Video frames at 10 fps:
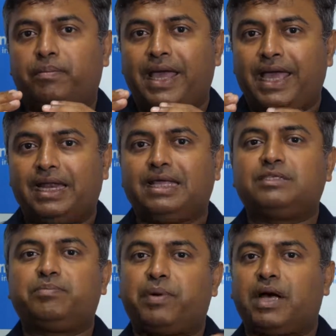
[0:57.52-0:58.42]

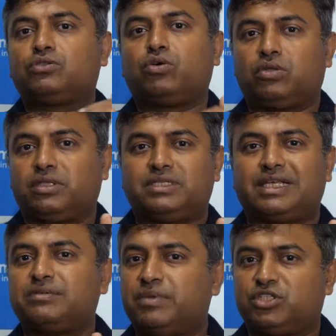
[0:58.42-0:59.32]
Airlines pass on this
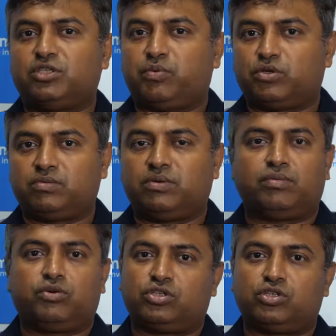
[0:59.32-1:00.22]
as much as possible
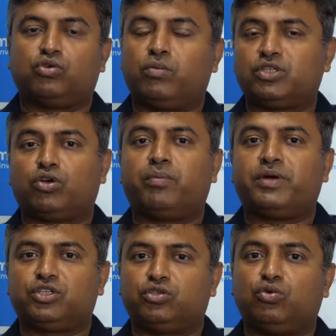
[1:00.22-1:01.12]
because there's so much competition.